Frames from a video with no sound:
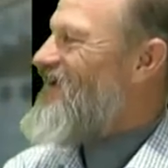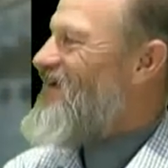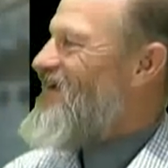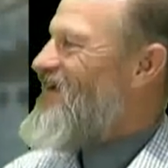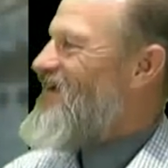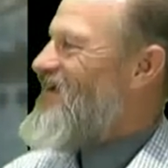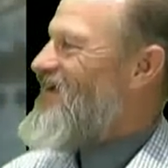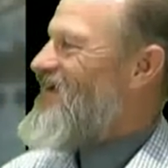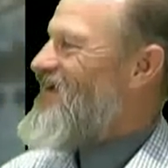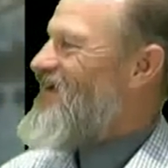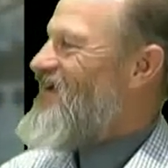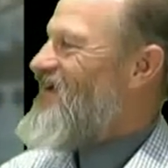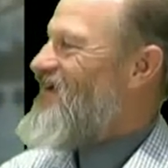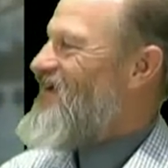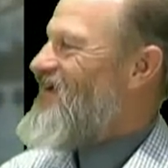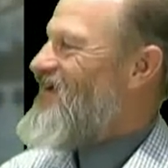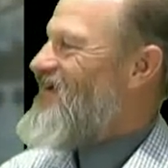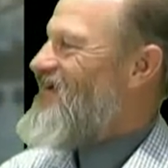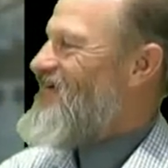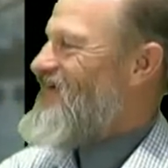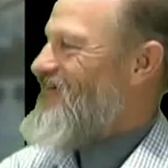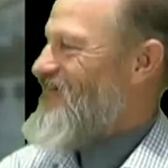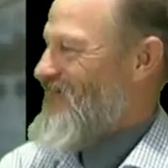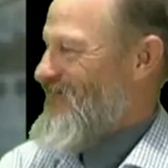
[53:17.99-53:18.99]

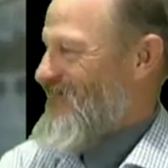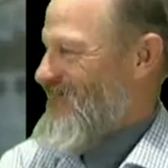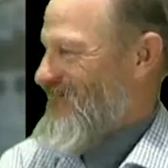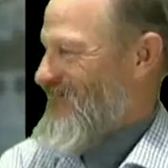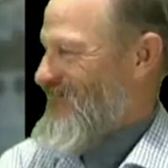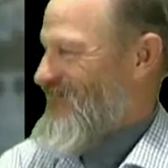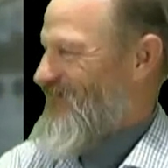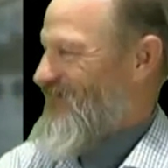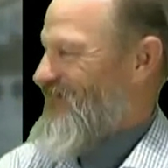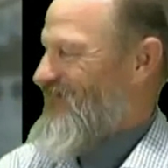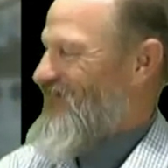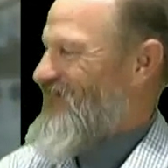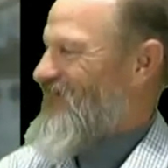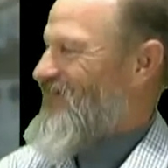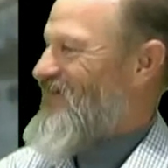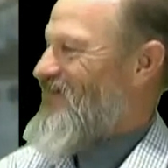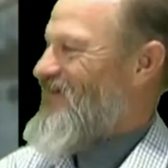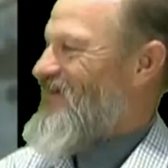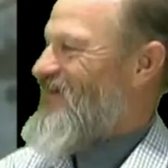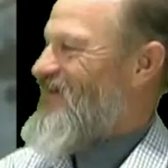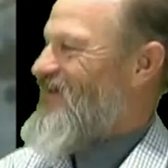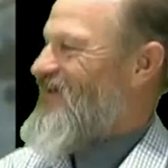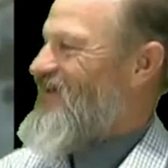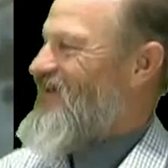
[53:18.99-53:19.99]

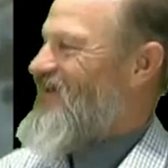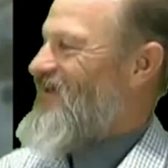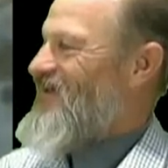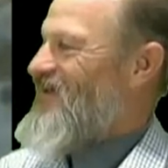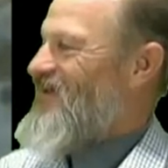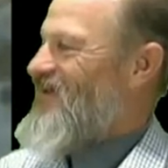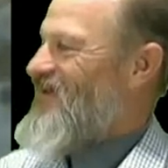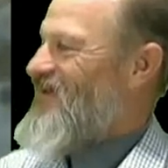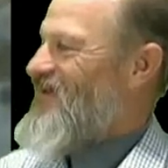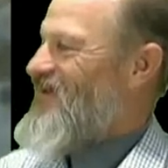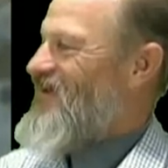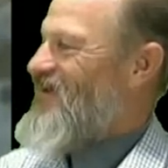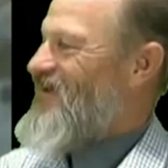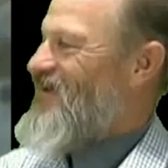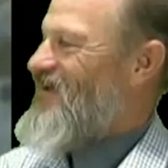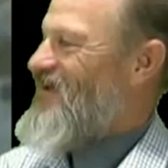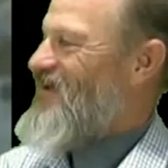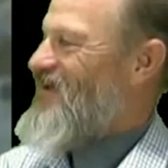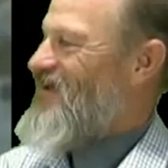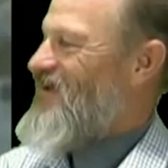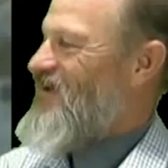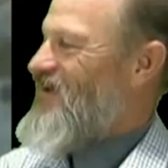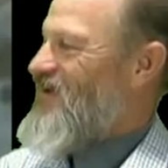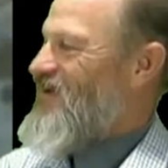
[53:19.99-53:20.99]

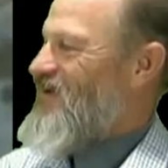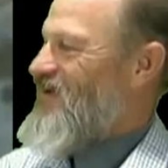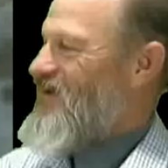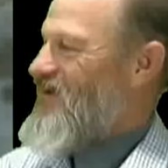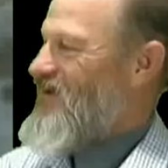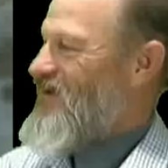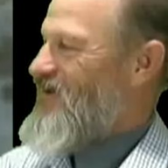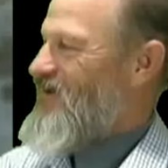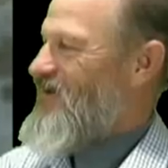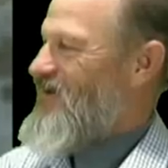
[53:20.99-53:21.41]
[no speech]